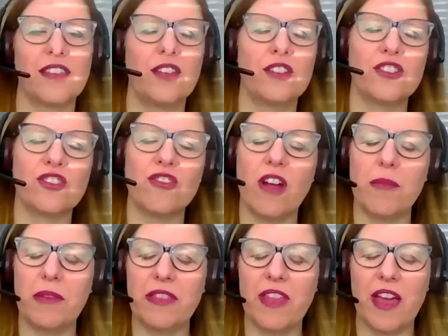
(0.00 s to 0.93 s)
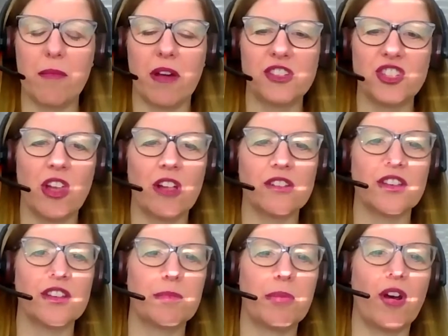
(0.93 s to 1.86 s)
you're describing there my
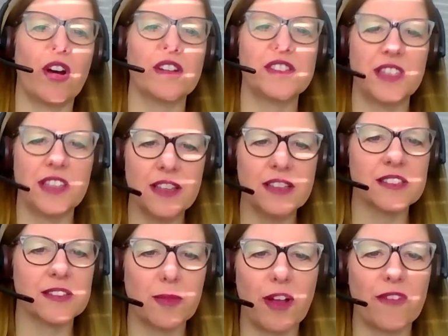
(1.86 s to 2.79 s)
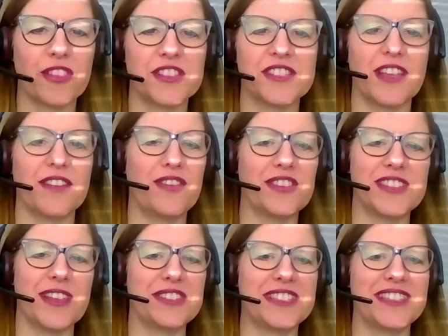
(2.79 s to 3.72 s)
childhood parties of the
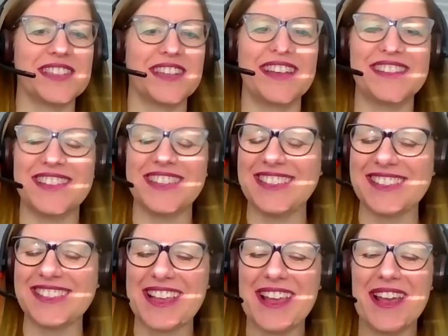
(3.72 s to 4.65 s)
70s and 80s,